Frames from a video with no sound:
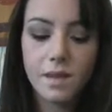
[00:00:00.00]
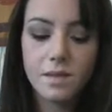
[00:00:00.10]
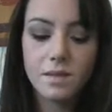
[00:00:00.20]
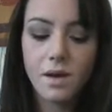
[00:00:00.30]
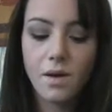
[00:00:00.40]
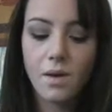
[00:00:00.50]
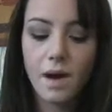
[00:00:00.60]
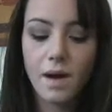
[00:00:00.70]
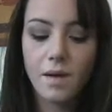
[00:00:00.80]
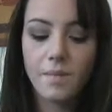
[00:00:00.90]
So
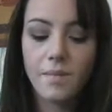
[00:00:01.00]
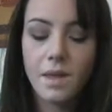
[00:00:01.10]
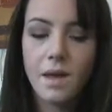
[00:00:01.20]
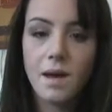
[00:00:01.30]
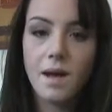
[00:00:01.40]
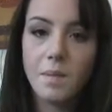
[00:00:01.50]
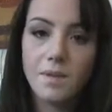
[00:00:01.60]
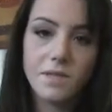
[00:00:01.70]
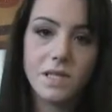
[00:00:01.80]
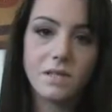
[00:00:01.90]
a
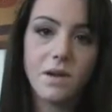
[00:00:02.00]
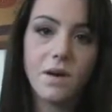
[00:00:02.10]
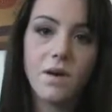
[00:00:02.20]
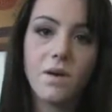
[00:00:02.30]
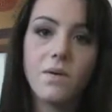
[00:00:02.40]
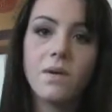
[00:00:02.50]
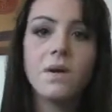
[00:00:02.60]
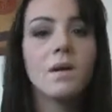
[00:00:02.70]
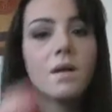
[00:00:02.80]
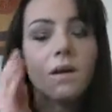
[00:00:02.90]
couple of days ago,
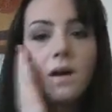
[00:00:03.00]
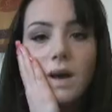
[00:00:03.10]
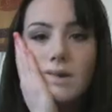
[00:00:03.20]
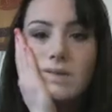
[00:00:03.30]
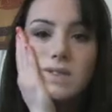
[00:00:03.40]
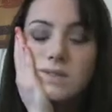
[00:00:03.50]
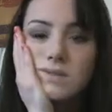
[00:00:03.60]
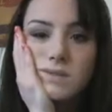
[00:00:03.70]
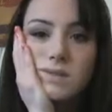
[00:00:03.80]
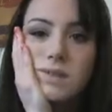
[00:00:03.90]
I
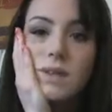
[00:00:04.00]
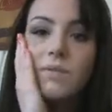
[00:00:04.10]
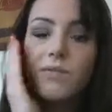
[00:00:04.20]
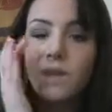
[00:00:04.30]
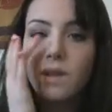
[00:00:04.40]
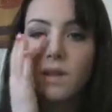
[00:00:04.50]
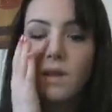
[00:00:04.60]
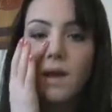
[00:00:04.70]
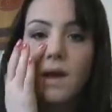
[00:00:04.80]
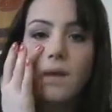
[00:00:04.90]
just started feeling
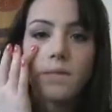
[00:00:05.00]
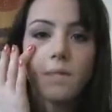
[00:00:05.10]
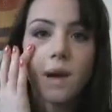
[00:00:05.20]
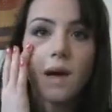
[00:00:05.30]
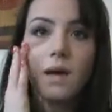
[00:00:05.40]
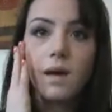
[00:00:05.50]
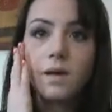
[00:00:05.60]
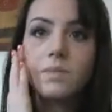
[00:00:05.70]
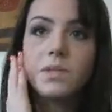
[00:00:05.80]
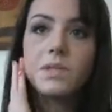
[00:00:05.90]
like
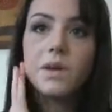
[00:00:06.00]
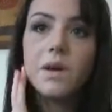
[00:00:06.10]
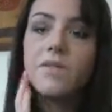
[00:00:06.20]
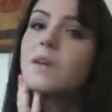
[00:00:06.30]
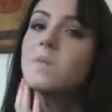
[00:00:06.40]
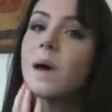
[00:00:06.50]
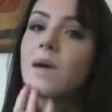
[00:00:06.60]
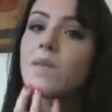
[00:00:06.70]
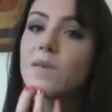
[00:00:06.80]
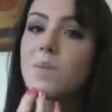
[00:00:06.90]
my Studio Fix
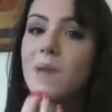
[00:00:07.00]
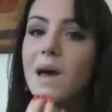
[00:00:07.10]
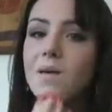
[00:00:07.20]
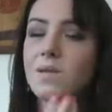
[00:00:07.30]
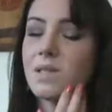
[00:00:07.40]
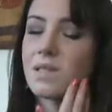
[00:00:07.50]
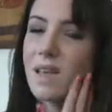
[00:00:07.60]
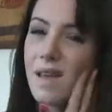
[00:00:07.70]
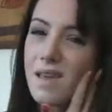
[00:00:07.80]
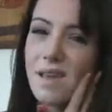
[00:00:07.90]
powder from MAC was just
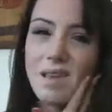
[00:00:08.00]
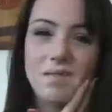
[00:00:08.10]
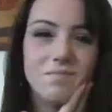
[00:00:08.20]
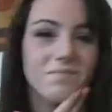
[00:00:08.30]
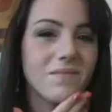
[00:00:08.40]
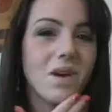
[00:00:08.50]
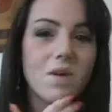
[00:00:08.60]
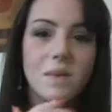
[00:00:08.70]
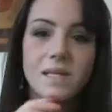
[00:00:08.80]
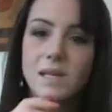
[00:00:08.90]
caking
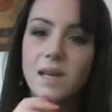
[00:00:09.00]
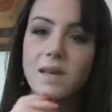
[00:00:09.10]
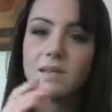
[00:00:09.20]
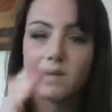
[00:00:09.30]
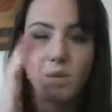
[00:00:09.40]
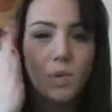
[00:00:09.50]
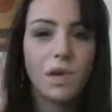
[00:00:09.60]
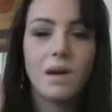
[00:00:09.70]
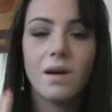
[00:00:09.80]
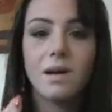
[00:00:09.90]
on my skin because I was
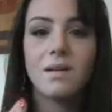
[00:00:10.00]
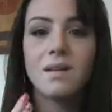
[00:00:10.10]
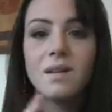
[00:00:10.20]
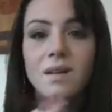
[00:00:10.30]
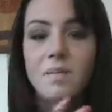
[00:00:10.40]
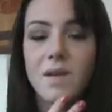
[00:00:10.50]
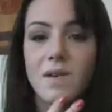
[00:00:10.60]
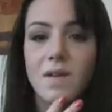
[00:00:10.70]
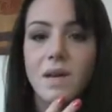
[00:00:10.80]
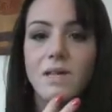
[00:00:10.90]
putting on my
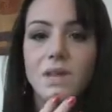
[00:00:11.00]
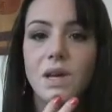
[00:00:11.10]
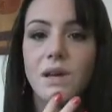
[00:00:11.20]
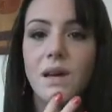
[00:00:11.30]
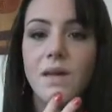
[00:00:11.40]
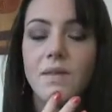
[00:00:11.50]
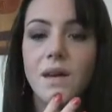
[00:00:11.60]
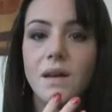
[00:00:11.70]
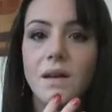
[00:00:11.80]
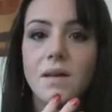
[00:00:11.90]
foundation, and
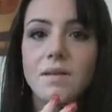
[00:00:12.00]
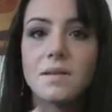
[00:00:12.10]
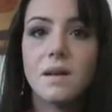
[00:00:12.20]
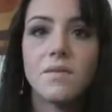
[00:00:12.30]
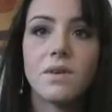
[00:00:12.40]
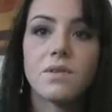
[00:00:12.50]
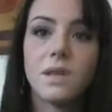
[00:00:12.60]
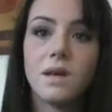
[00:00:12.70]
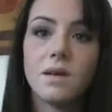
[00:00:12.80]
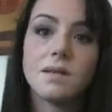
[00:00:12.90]
then instead of
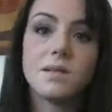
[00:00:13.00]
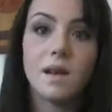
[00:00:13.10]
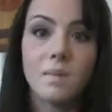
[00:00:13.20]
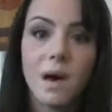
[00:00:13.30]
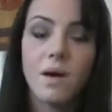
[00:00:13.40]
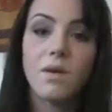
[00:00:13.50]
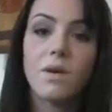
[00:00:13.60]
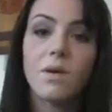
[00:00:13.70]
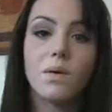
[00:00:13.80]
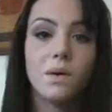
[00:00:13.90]
using a setting
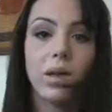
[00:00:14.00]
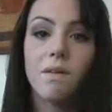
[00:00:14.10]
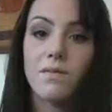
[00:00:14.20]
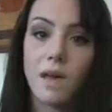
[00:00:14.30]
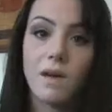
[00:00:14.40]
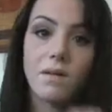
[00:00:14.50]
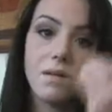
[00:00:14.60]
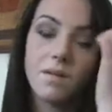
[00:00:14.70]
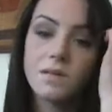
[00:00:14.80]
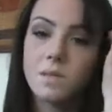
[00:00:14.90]
powder or like a
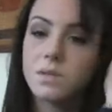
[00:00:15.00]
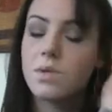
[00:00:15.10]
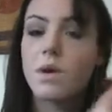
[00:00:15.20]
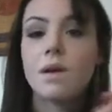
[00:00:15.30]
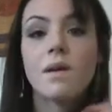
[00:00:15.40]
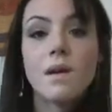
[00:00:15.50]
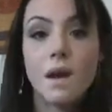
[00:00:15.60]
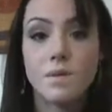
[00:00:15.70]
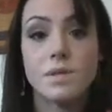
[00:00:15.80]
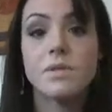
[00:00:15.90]
veil of some sort,
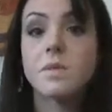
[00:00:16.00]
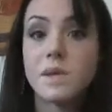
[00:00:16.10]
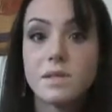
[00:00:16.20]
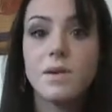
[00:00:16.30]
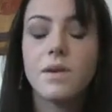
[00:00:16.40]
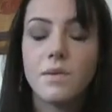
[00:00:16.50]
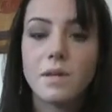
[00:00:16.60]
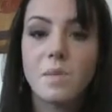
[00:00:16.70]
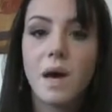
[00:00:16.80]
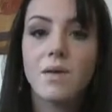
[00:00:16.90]
I was using my Studio
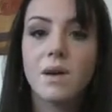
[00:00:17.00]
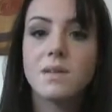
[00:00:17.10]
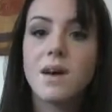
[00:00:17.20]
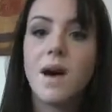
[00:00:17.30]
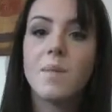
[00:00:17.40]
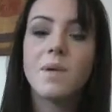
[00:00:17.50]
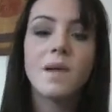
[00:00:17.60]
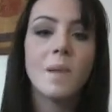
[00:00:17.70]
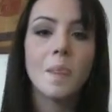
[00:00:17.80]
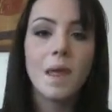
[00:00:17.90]
Fix powder on top.
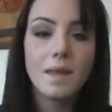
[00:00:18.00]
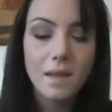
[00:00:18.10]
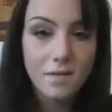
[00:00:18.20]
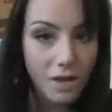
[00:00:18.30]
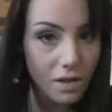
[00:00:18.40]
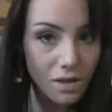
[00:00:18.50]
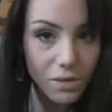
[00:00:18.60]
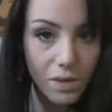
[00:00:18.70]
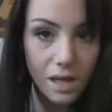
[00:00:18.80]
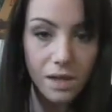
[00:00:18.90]
And then if I looked
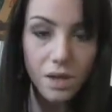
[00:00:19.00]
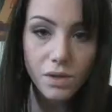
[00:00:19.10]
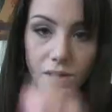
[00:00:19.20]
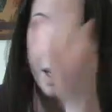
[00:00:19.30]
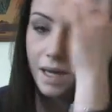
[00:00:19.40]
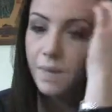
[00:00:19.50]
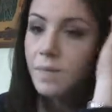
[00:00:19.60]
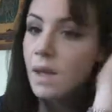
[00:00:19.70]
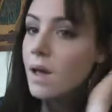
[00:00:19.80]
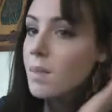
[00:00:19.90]
really closely,
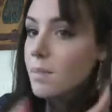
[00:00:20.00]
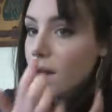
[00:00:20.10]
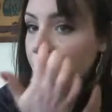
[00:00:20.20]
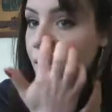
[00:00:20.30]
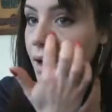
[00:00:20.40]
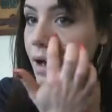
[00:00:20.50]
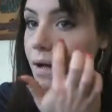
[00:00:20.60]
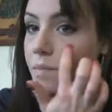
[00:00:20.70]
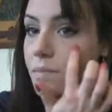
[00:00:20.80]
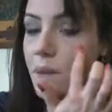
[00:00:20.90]

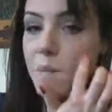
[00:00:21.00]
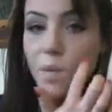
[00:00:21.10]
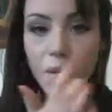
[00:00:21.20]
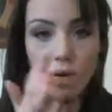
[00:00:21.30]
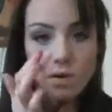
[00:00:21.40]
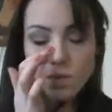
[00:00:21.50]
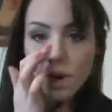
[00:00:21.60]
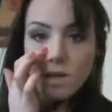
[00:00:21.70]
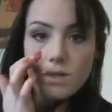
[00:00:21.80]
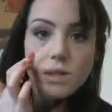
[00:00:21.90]
my pores were
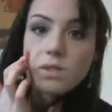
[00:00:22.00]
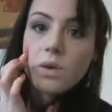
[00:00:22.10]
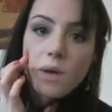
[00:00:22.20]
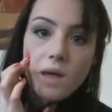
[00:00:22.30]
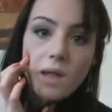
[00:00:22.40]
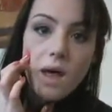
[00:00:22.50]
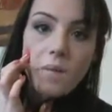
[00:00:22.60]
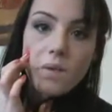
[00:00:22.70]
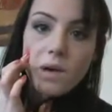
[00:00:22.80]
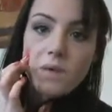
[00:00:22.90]
actually showing a
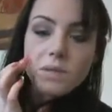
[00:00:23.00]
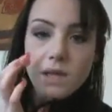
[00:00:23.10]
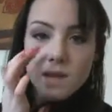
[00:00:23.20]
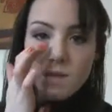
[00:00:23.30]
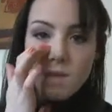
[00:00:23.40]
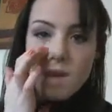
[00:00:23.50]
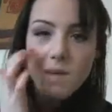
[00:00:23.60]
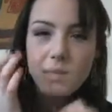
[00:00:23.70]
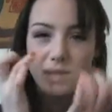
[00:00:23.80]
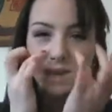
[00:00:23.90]
lot more. It was like the
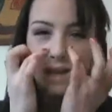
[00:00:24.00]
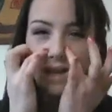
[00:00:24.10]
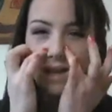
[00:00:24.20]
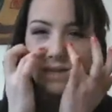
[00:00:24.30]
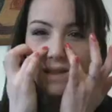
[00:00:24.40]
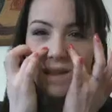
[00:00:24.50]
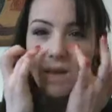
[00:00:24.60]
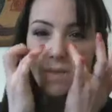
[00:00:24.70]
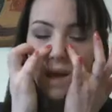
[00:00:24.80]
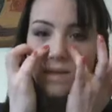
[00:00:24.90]
makeup was getting into
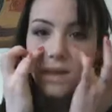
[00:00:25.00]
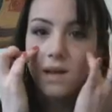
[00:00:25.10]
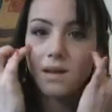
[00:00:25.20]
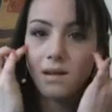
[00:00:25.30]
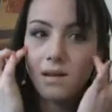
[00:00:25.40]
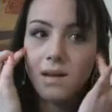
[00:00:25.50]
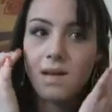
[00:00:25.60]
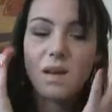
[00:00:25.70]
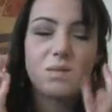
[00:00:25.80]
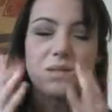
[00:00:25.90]
them, and then
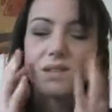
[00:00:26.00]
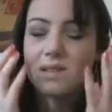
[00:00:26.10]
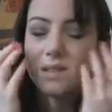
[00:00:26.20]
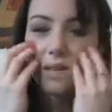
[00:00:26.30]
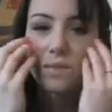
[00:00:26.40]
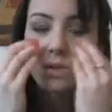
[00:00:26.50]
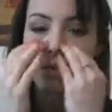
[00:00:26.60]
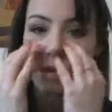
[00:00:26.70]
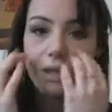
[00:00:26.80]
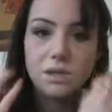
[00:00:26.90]
it was a
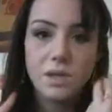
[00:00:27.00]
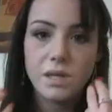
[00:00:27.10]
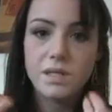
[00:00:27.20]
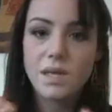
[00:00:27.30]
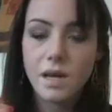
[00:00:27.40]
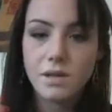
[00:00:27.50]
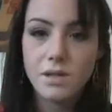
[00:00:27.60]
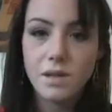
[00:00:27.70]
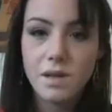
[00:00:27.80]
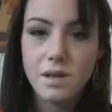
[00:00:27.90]
really strange
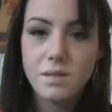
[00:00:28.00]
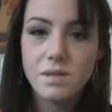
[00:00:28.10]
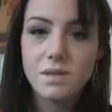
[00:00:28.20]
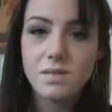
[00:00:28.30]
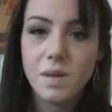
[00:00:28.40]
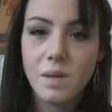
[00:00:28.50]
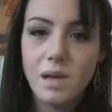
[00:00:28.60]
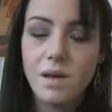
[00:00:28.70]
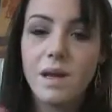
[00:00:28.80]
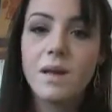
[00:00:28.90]
texture that it was
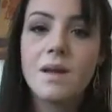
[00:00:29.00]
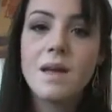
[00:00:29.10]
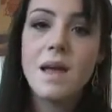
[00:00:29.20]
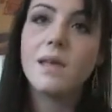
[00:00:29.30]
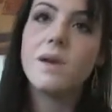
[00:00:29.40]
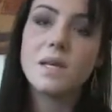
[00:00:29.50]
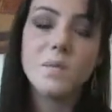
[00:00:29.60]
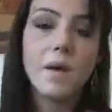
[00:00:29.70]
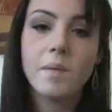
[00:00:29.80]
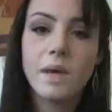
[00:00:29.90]
appearing. And you guys
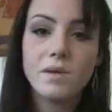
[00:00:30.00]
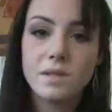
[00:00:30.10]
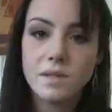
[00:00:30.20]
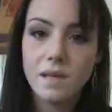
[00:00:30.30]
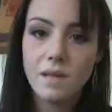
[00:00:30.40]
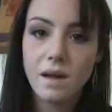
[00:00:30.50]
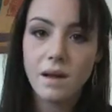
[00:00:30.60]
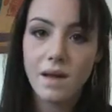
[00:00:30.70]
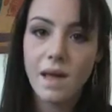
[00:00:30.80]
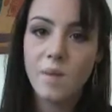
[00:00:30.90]
probably couldn't see that
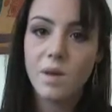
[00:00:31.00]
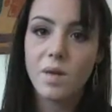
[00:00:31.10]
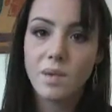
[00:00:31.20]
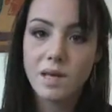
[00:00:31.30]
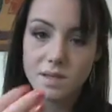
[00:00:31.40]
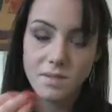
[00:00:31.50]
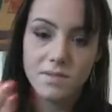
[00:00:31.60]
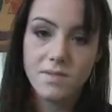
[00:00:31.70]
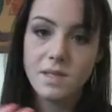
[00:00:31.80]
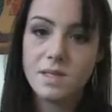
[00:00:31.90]
on camera because of
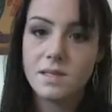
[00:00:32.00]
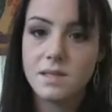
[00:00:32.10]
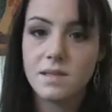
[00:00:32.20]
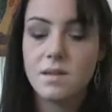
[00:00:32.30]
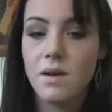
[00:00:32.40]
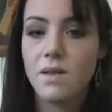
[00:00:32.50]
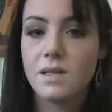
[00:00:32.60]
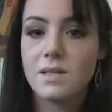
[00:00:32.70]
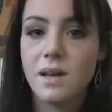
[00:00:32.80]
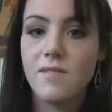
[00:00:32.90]
the distance and all
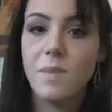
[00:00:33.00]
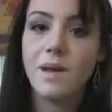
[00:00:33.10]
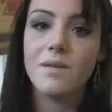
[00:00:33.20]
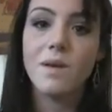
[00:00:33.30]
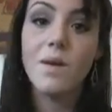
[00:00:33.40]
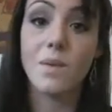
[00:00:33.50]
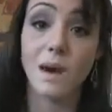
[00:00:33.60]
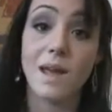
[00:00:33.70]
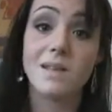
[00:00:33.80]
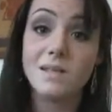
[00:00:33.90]
that stuff, but
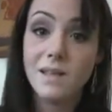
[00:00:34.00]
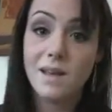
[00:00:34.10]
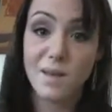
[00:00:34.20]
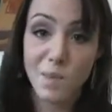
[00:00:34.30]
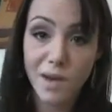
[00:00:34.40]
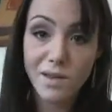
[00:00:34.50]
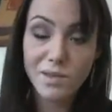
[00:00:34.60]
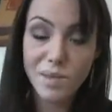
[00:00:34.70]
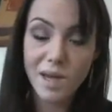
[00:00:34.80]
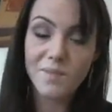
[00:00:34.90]
when I can see it, it
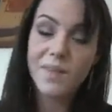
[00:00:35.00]
bothers me.